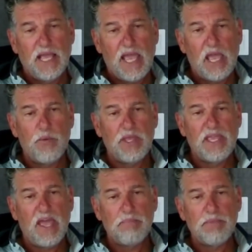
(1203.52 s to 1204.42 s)
and we
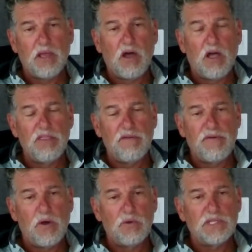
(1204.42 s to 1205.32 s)
kept on the
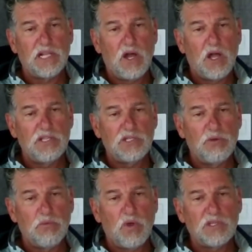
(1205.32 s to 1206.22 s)
phones and on
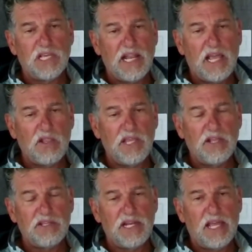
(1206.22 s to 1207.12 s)
Zoom calls and on the
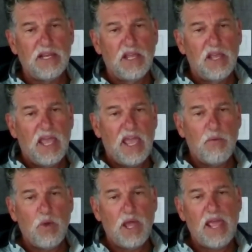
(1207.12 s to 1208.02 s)
internet
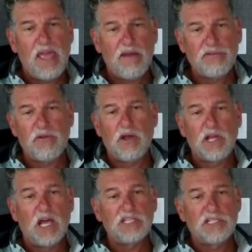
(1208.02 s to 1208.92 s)
and went after our
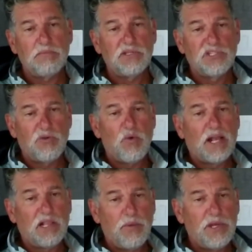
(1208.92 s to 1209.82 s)
customers
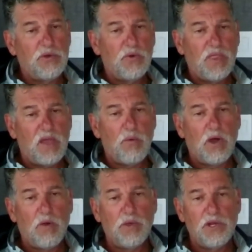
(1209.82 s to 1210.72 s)
directly. We knew who they
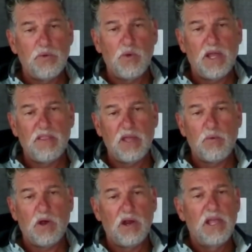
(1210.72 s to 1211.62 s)
were, we knew where they
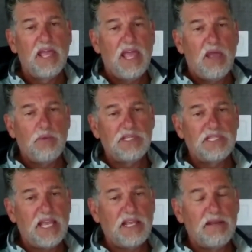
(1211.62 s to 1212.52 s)
were, and we
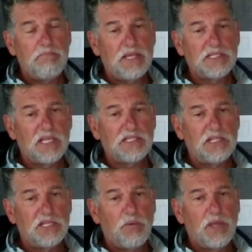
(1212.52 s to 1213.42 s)
stayed in business
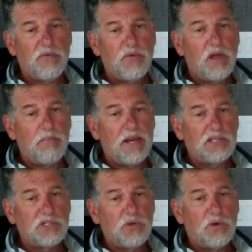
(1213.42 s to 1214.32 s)
until we could reopen our
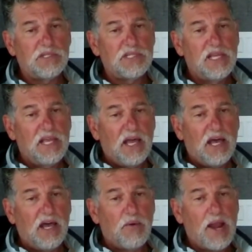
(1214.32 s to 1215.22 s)
stores
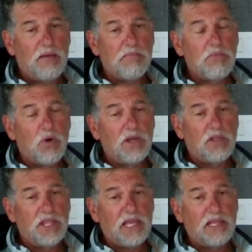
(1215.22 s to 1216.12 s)
around Memorial
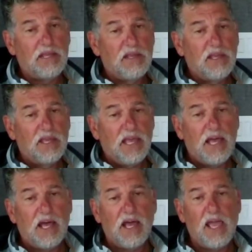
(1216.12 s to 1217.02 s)
Day.
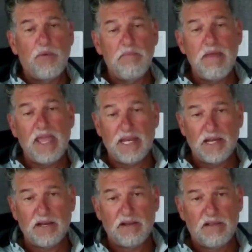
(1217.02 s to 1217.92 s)
And we made
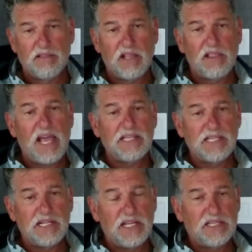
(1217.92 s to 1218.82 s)
it. The
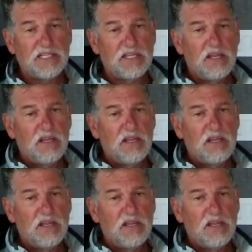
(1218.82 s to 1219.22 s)
lesson is,